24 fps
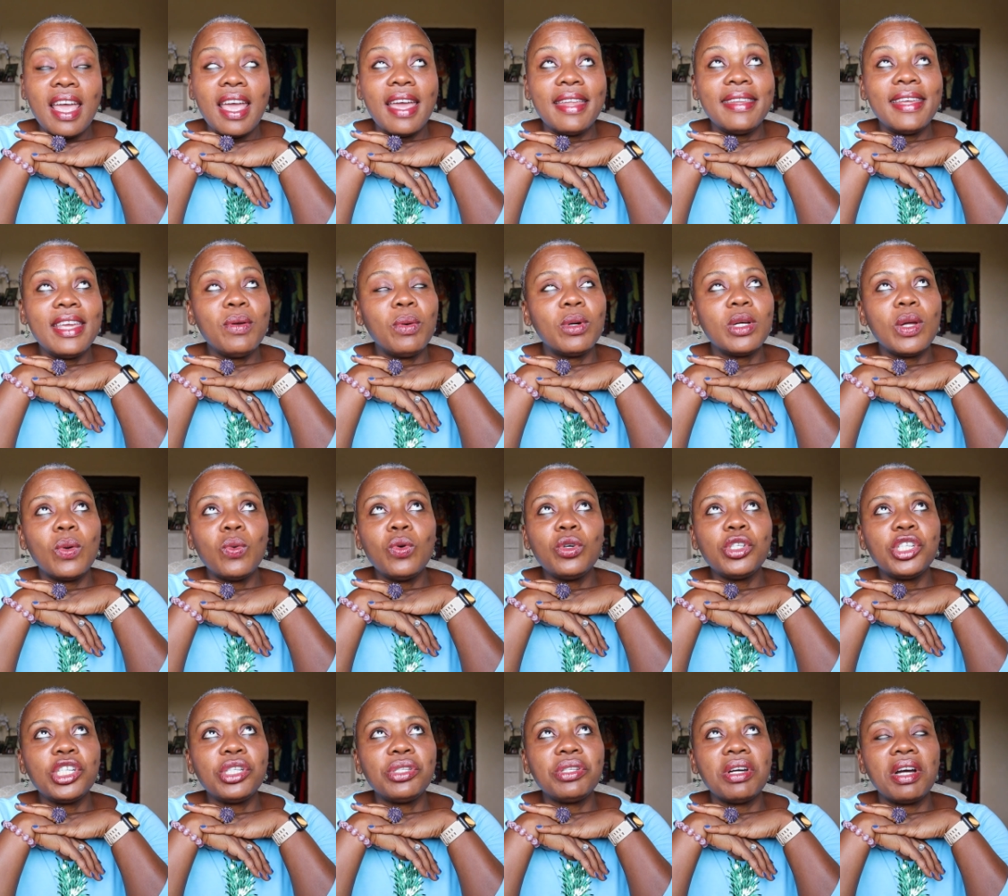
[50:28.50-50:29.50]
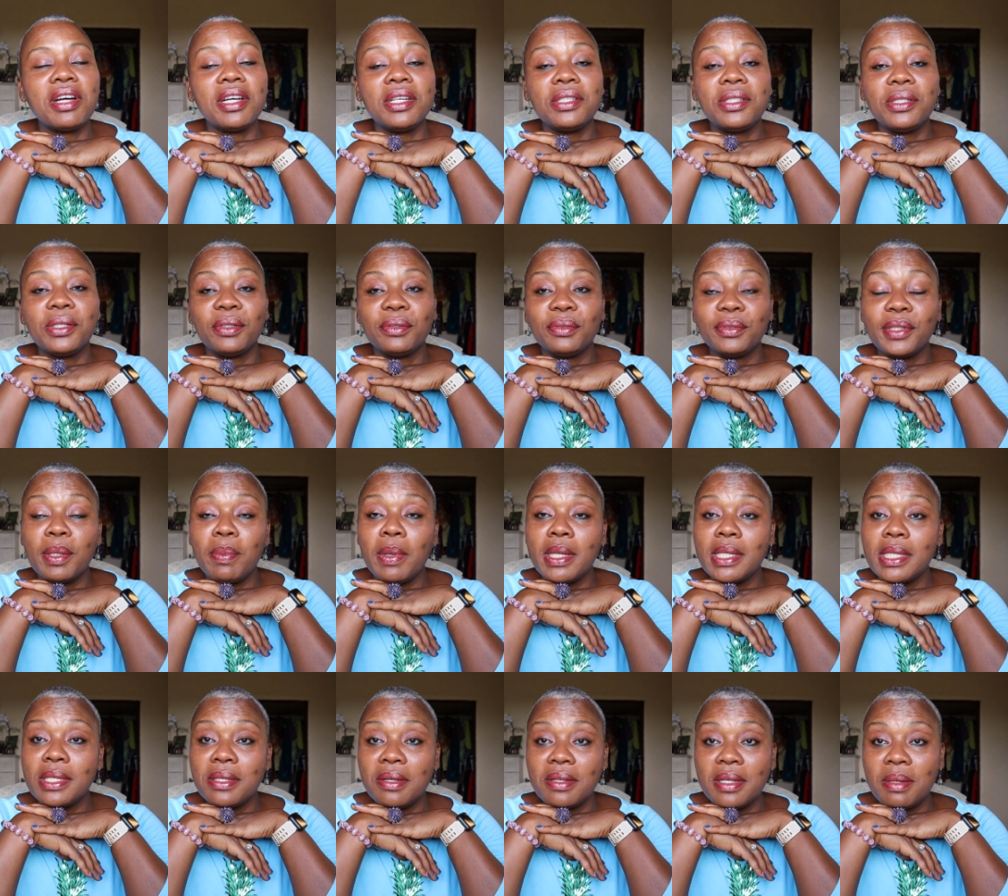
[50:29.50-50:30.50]
And then you wonder who she talking to. The
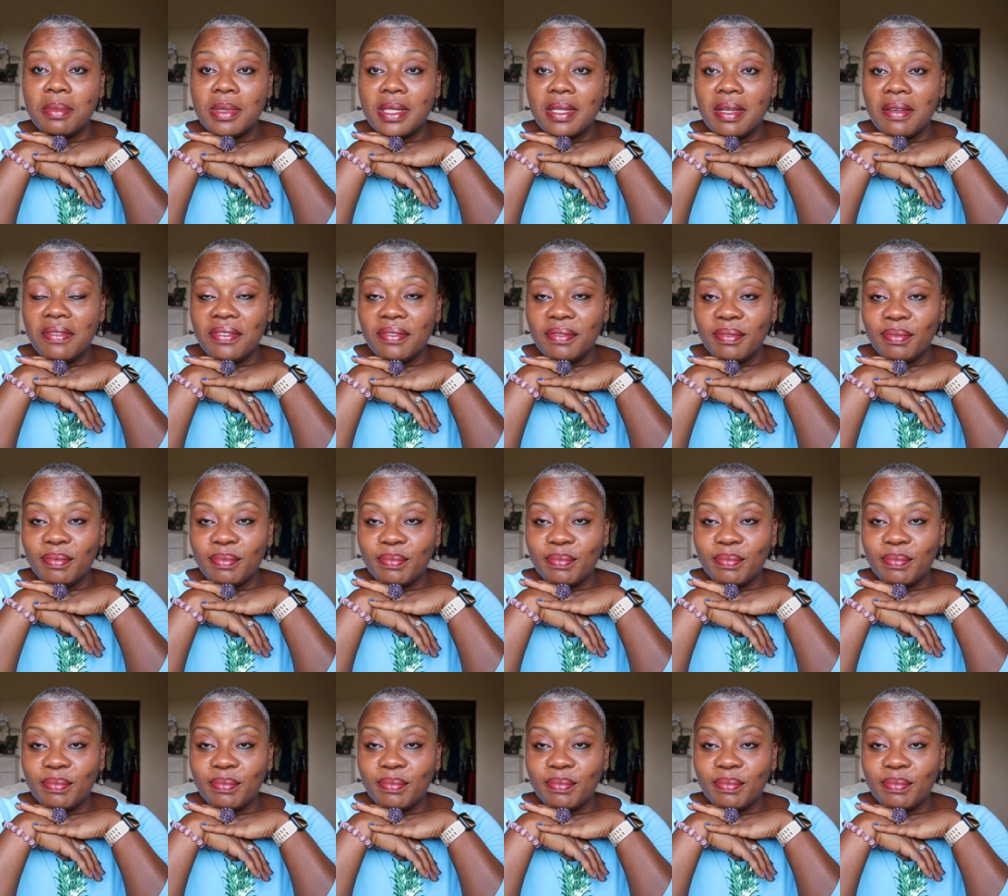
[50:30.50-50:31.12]
person knows himself.